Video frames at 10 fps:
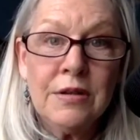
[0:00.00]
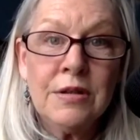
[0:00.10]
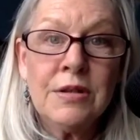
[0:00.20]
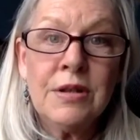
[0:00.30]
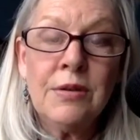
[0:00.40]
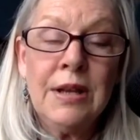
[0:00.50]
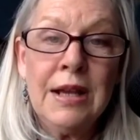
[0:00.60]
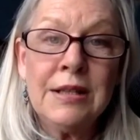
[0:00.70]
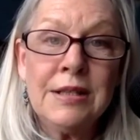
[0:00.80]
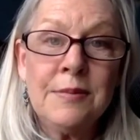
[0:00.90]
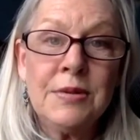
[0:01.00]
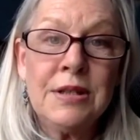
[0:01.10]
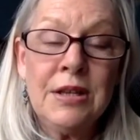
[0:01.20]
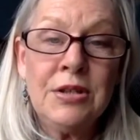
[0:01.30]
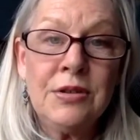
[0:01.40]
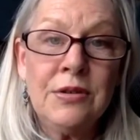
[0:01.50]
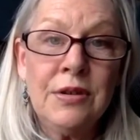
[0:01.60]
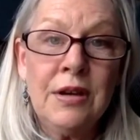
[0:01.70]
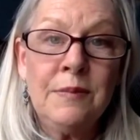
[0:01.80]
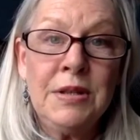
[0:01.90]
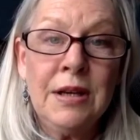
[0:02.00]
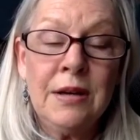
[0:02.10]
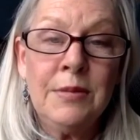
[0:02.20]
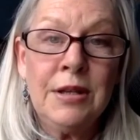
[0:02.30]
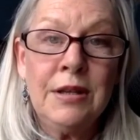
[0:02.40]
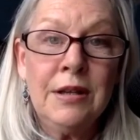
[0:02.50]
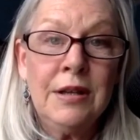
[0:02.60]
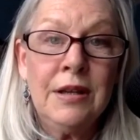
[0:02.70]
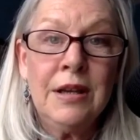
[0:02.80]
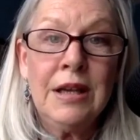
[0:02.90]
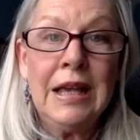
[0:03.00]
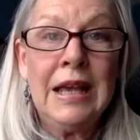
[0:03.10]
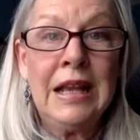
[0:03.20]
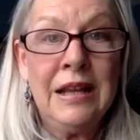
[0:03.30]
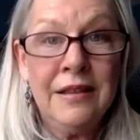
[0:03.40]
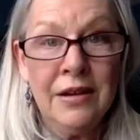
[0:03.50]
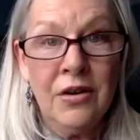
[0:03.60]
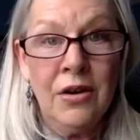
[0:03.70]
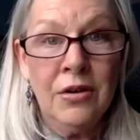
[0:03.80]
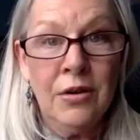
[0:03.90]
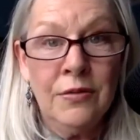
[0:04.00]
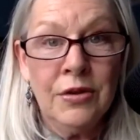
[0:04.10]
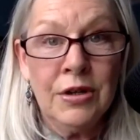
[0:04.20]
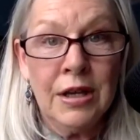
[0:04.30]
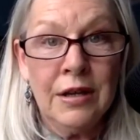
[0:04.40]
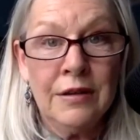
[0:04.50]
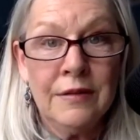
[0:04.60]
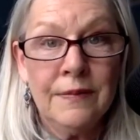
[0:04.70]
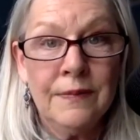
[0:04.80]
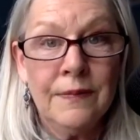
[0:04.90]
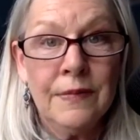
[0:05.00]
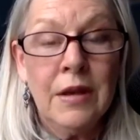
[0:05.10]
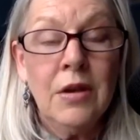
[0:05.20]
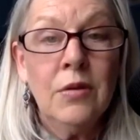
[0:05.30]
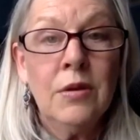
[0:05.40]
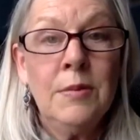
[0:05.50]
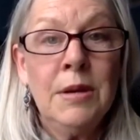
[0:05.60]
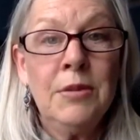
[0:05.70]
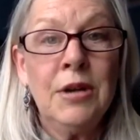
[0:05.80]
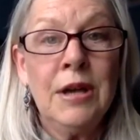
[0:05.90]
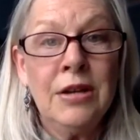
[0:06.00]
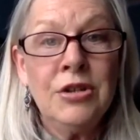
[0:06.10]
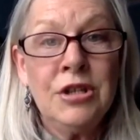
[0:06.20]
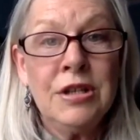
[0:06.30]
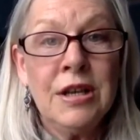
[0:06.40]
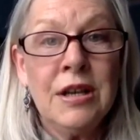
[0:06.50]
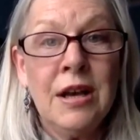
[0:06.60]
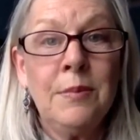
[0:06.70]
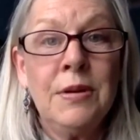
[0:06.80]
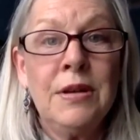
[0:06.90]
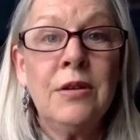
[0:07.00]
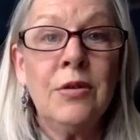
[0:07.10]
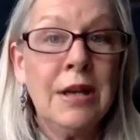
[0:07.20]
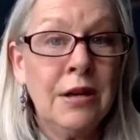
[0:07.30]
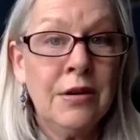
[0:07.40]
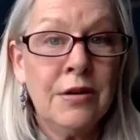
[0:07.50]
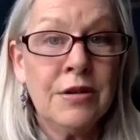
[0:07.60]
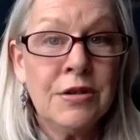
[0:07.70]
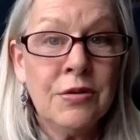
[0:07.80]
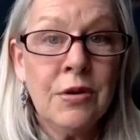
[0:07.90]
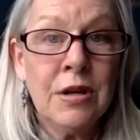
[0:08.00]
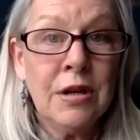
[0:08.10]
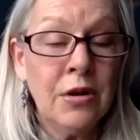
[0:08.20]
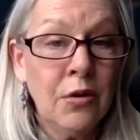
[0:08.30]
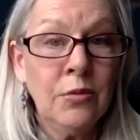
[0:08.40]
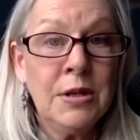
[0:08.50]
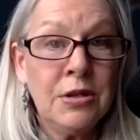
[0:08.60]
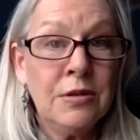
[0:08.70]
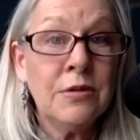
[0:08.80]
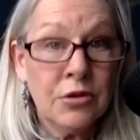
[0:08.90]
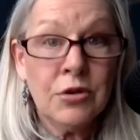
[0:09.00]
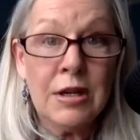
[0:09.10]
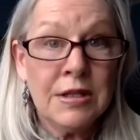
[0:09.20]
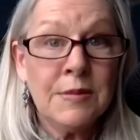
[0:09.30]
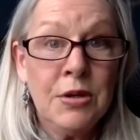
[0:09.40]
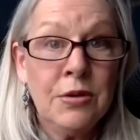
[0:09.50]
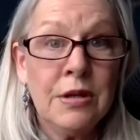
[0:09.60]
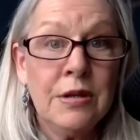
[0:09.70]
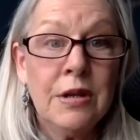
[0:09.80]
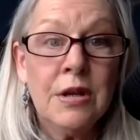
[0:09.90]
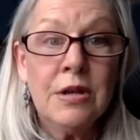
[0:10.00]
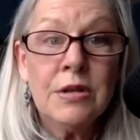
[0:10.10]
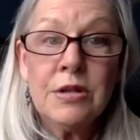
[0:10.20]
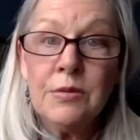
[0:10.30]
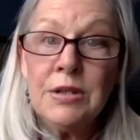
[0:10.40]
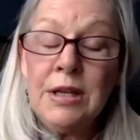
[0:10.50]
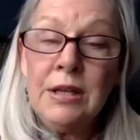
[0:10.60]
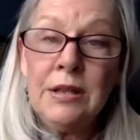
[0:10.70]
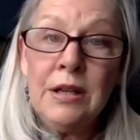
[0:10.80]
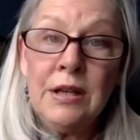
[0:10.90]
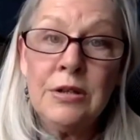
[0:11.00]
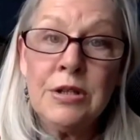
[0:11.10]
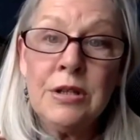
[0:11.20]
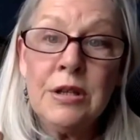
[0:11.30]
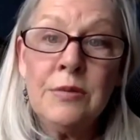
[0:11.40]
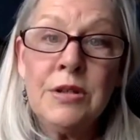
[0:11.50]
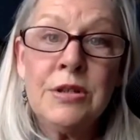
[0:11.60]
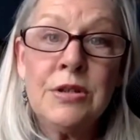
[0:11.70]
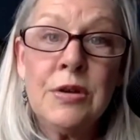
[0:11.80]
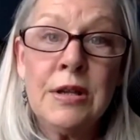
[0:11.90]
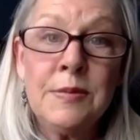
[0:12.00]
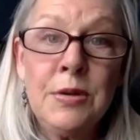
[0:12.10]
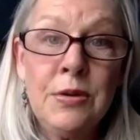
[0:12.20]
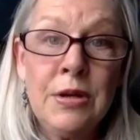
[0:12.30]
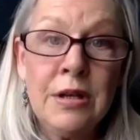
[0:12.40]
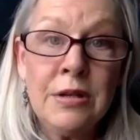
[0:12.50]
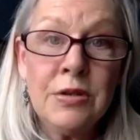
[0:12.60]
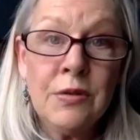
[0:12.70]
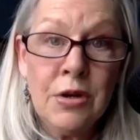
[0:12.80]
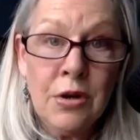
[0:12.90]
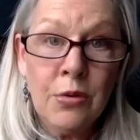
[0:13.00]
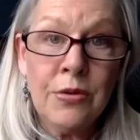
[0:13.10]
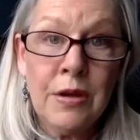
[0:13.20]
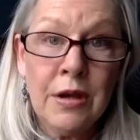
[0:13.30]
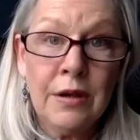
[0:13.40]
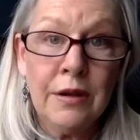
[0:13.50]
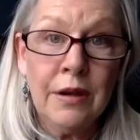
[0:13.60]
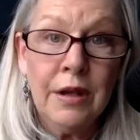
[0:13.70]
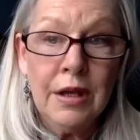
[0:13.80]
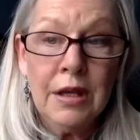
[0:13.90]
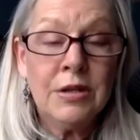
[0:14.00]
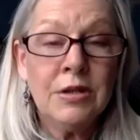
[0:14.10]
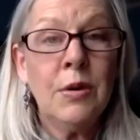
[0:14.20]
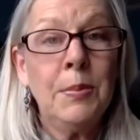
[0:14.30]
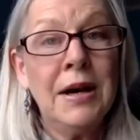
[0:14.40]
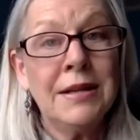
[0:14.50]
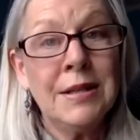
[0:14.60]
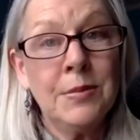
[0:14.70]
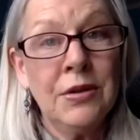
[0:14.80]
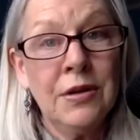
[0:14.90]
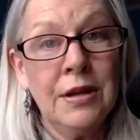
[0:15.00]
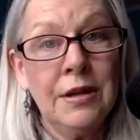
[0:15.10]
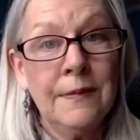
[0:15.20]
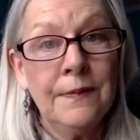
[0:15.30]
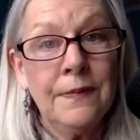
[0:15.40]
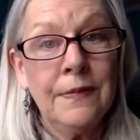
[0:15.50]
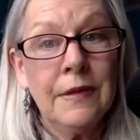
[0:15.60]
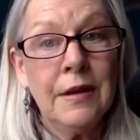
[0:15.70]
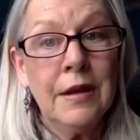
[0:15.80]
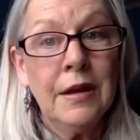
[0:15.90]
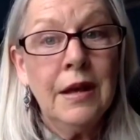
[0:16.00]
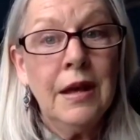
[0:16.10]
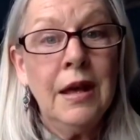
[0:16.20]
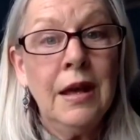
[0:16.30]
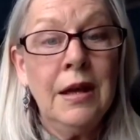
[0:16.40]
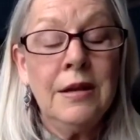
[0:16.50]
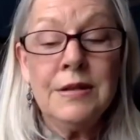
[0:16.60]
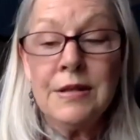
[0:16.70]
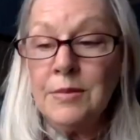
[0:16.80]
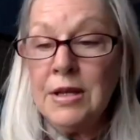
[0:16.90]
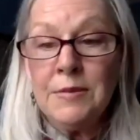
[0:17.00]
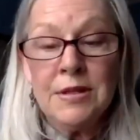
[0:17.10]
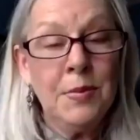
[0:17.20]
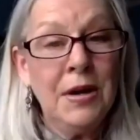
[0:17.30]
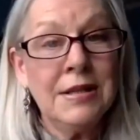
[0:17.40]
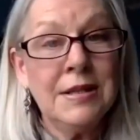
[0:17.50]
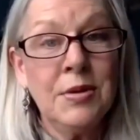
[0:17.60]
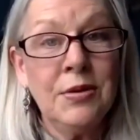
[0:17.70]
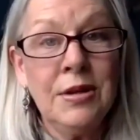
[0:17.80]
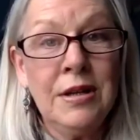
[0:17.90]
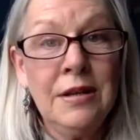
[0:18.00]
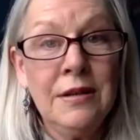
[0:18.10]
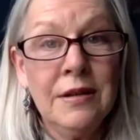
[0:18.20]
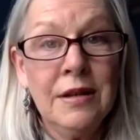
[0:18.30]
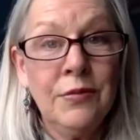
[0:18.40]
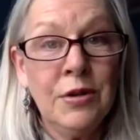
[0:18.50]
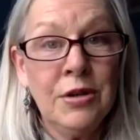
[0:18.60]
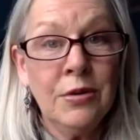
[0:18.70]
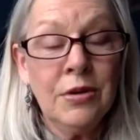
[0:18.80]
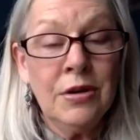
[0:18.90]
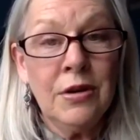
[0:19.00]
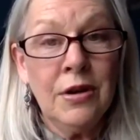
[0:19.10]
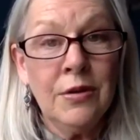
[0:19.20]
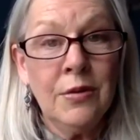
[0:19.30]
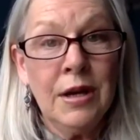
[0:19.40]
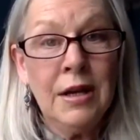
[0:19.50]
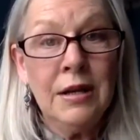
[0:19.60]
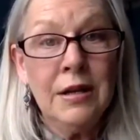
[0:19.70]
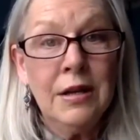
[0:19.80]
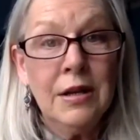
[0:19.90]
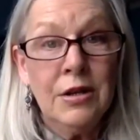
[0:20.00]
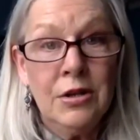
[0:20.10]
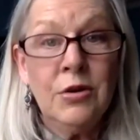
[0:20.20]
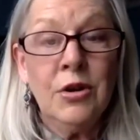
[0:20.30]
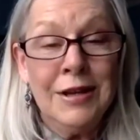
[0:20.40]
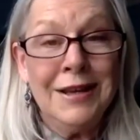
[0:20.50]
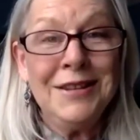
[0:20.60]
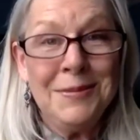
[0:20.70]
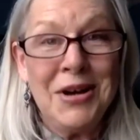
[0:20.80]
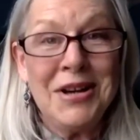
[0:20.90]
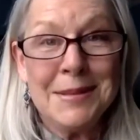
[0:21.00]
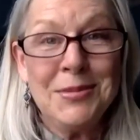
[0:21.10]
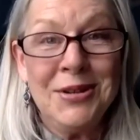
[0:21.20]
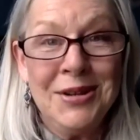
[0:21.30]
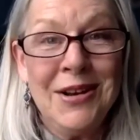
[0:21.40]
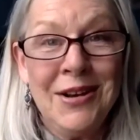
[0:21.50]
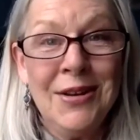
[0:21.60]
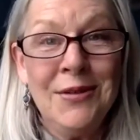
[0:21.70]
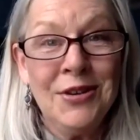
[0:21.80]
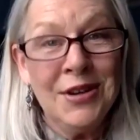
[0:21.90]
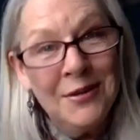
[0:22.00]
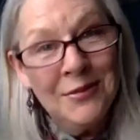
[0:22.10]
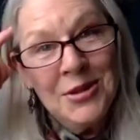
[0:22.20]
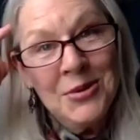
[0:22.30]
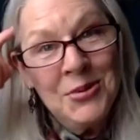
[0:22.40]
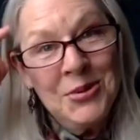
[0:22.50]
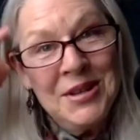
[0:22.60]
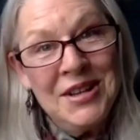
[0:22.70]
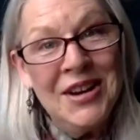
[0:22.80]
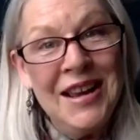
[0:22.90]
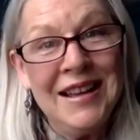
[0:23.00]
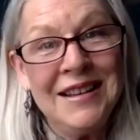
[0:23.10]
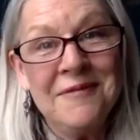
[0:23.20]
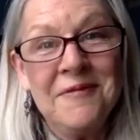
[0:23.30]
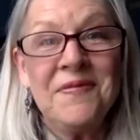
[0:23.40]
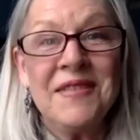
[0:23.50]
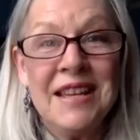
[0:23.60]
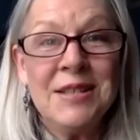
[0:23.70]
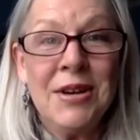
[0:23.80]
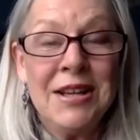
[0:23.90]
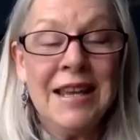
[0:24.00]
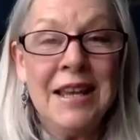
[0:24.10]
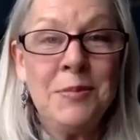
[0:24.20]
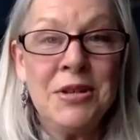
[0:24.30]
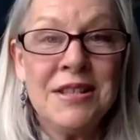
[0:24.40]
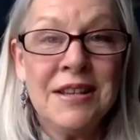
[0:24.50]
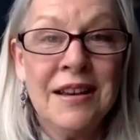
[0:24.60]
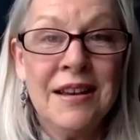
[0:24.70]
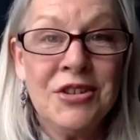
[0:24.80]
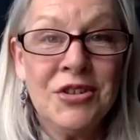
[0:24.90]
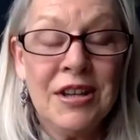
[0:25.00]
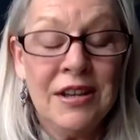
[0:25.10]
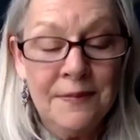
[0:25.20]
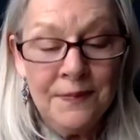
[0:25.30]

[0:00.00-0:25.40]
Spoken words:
So it has the potential of becoming anything all over again. Remember, energy cannot be created or destroyed. It can only be transmuted. So we take that energy and we just transmute it into a no thing, into a possibility. And sometimes the possibility, if we don't clear it all the way, you create the possibility all over again with the rule in your head. That's why it can be kind of tricky.